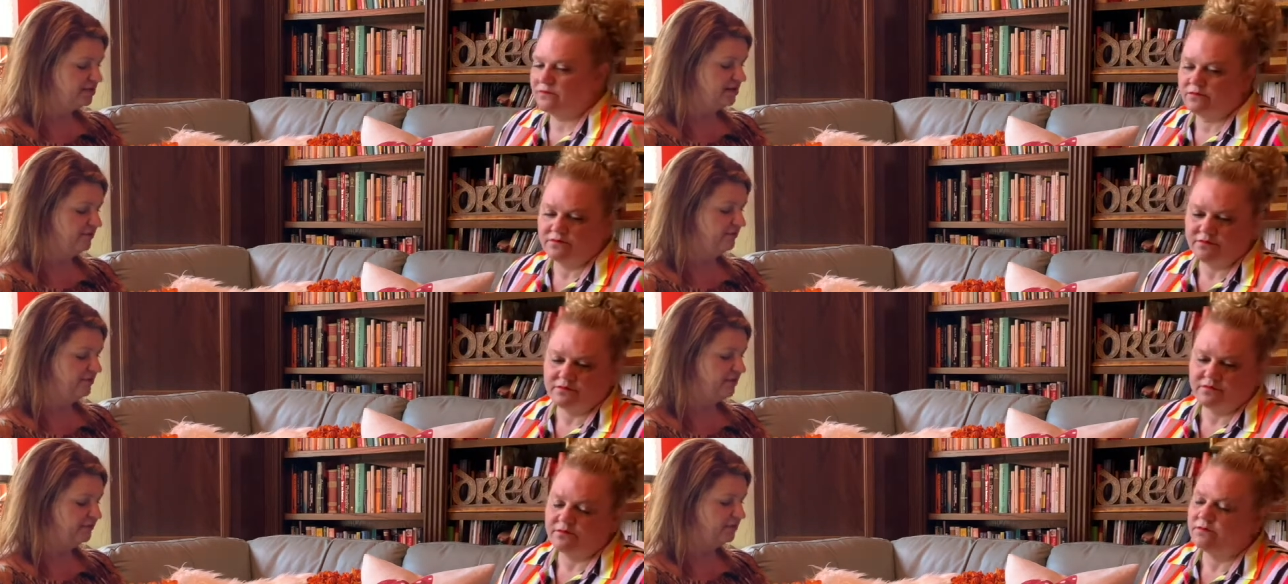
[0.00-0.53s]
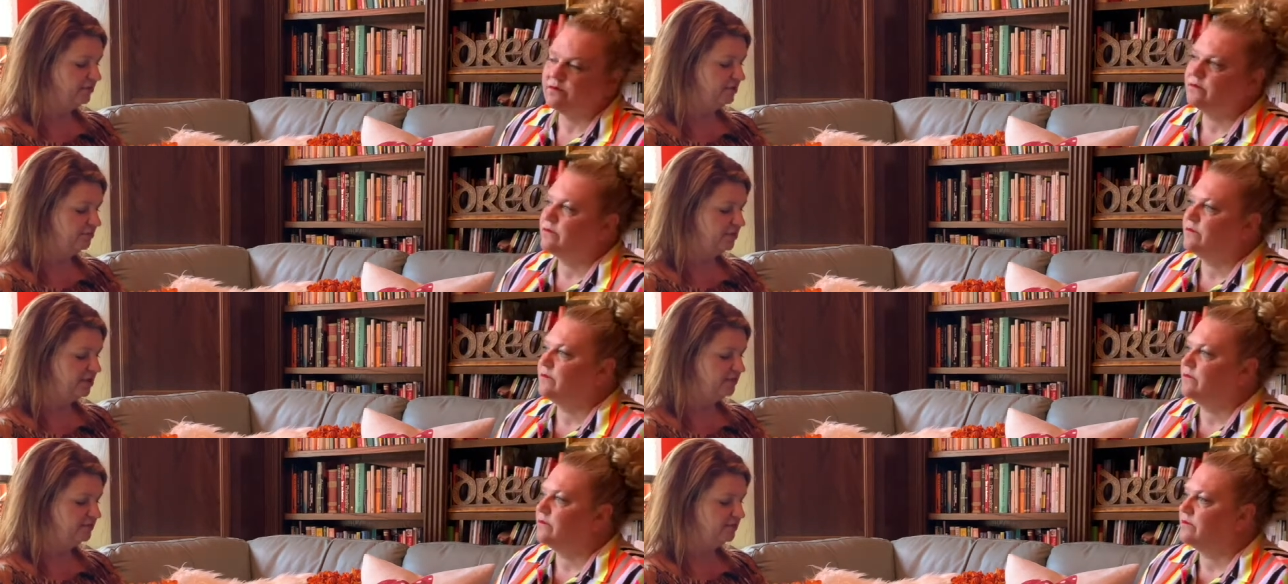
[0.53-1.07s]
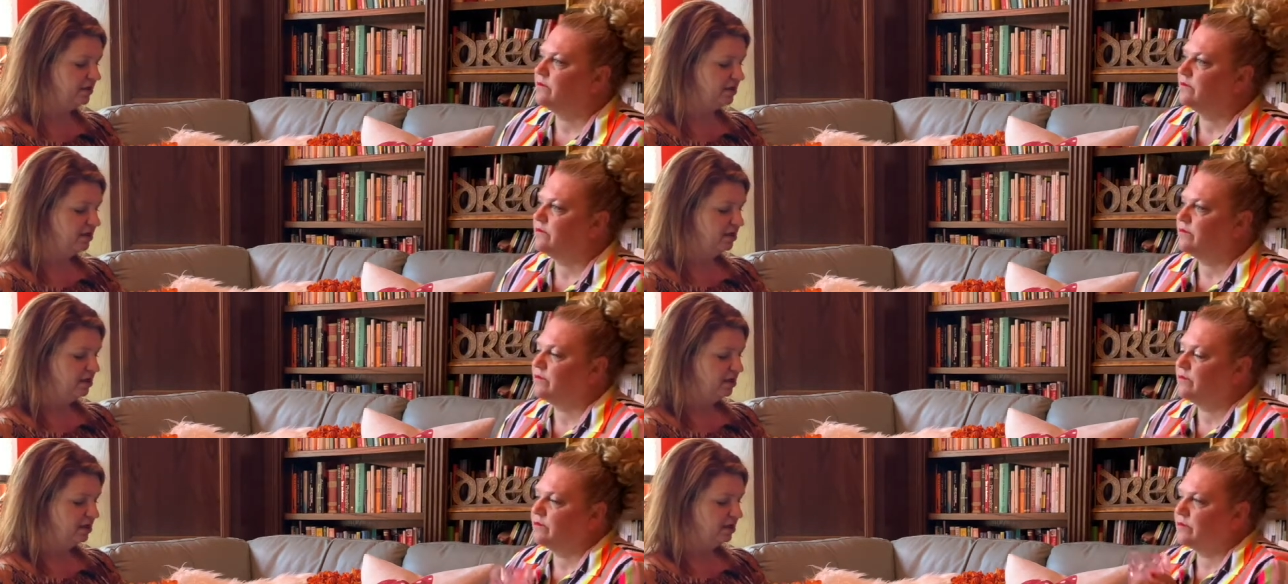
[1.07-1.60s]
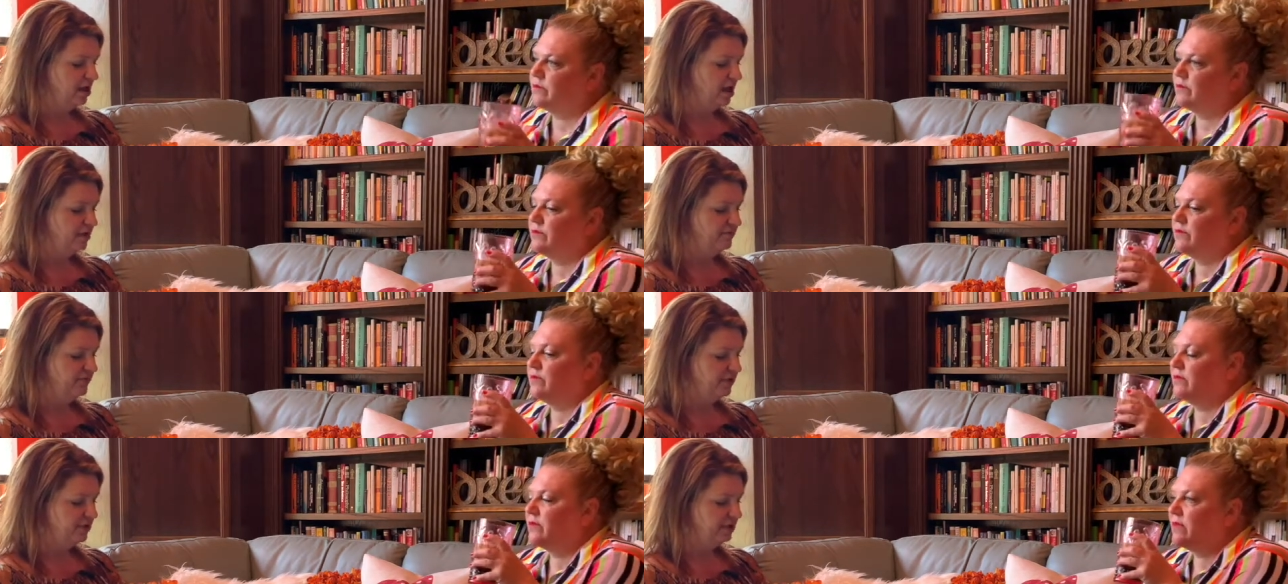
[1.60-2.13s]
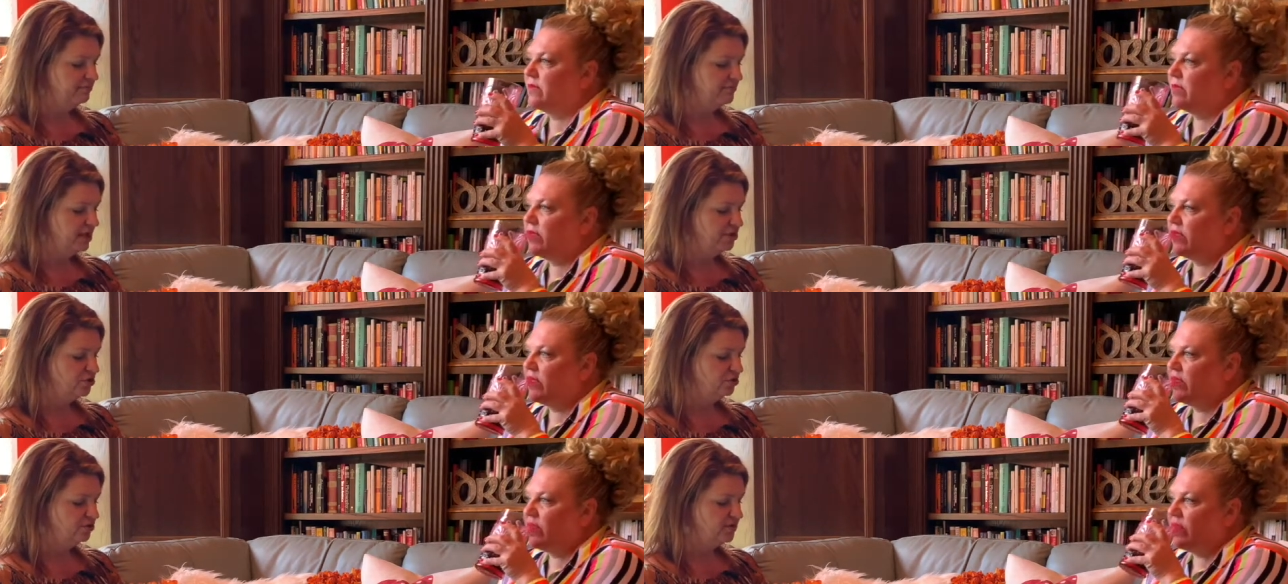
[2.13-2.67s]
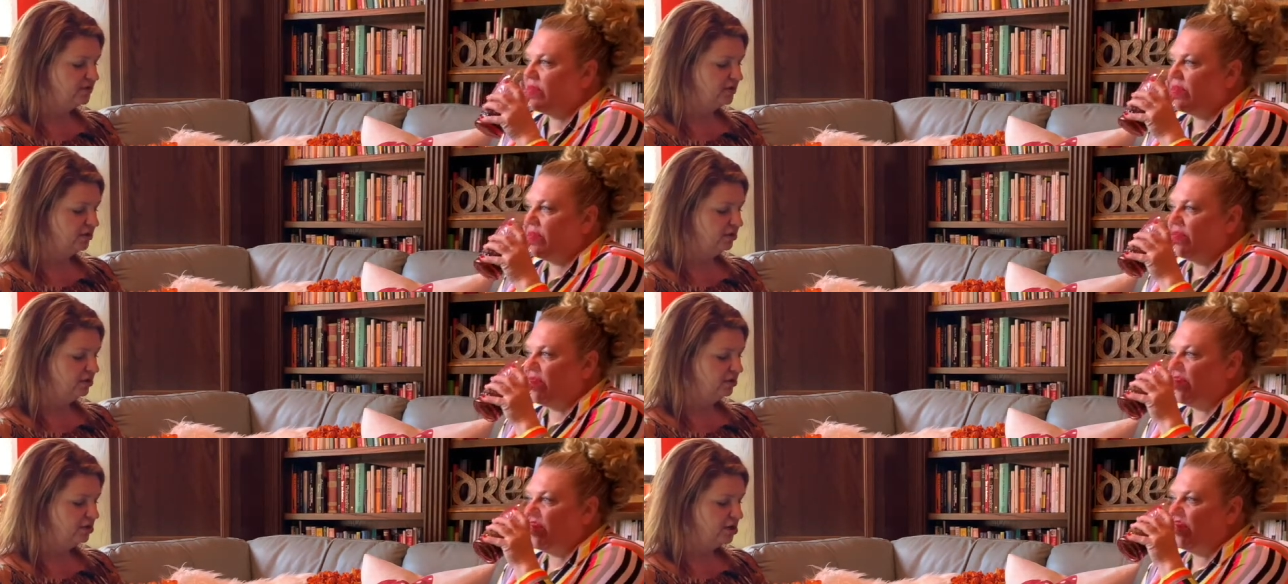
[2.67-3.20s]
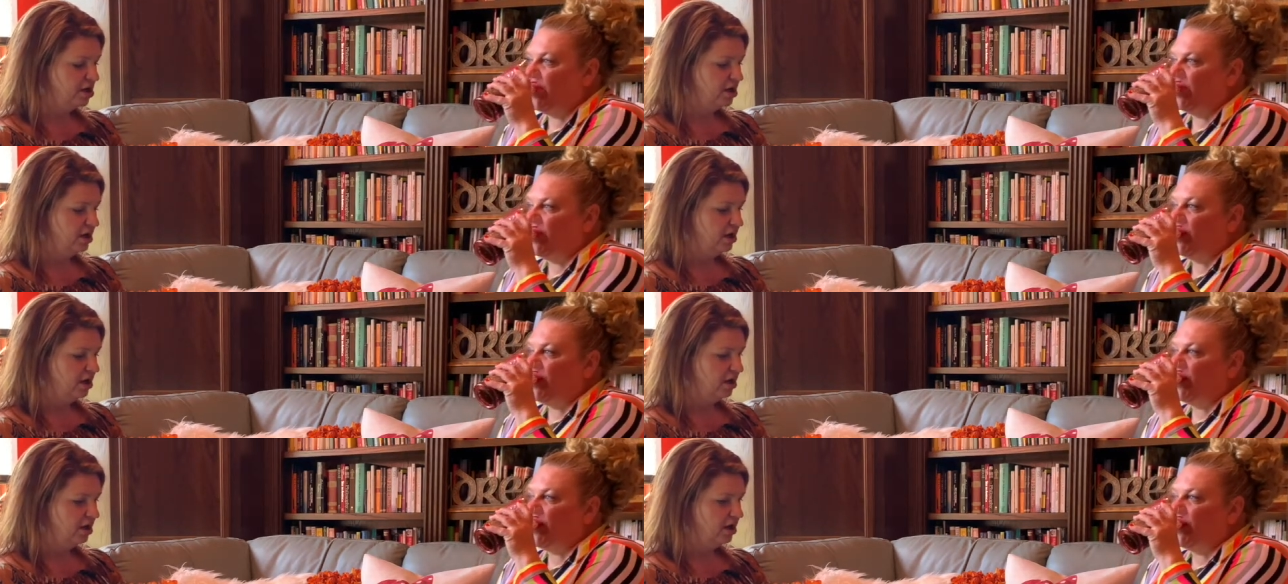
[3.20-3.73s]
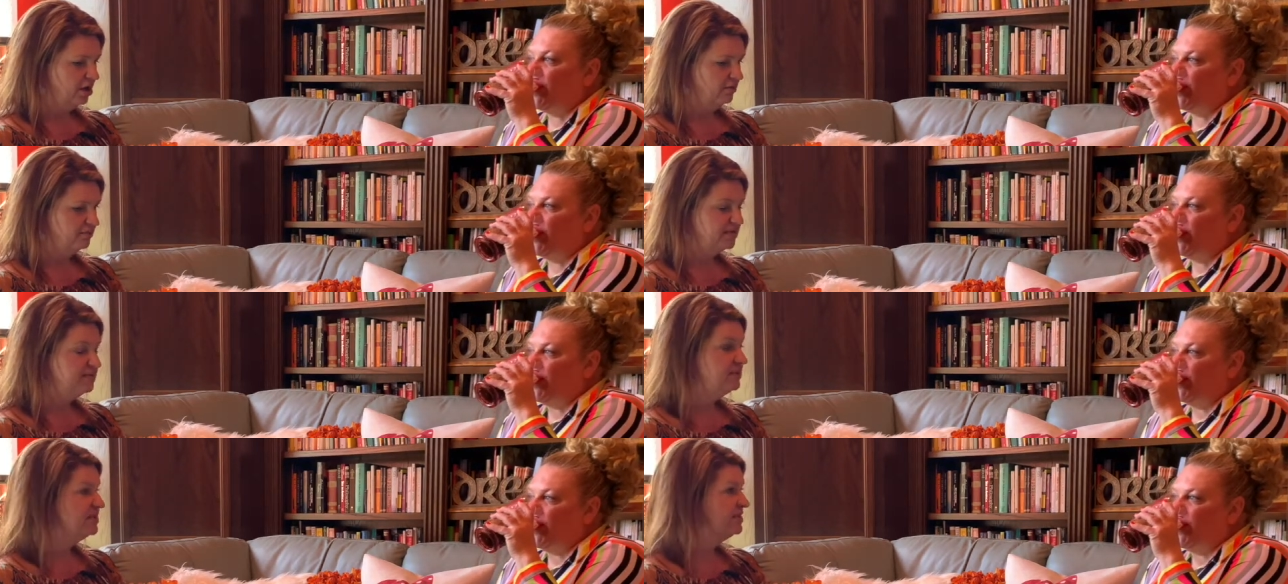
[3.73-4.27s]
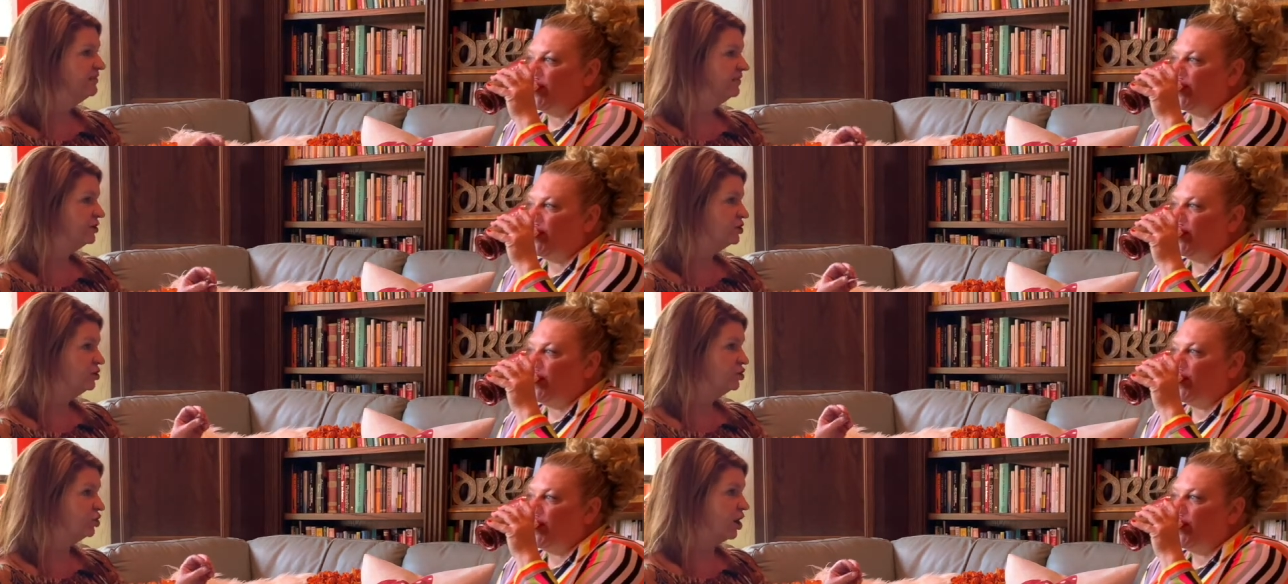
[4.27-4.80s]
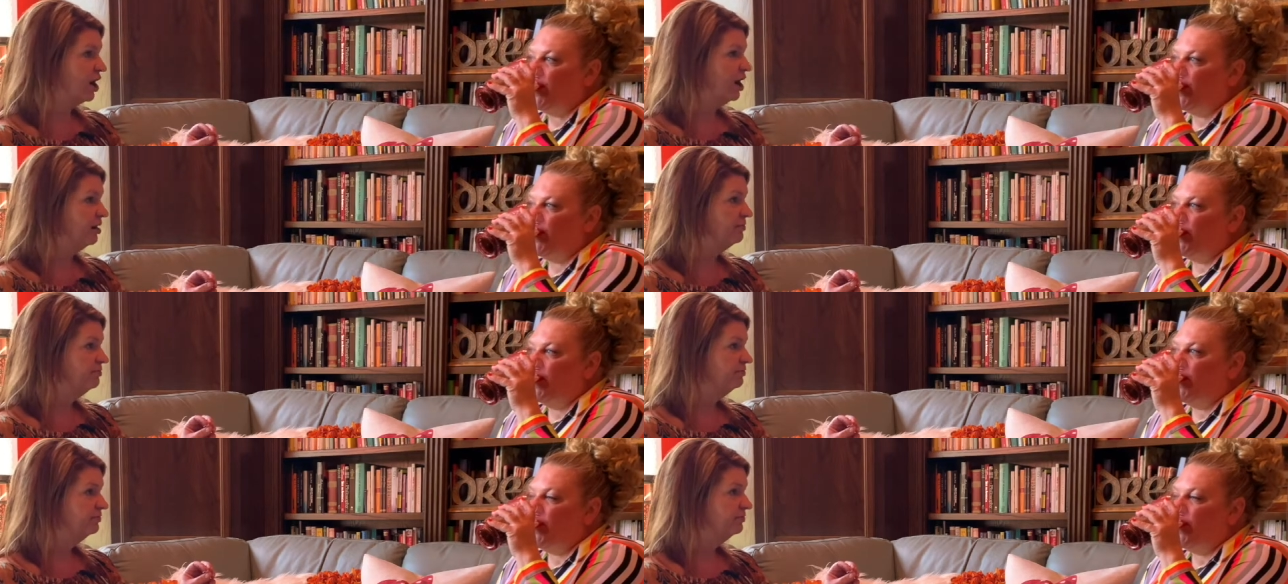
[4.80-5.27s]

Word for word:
Speaker 1: not for everyone because I feel like mentors are uh, specific to job.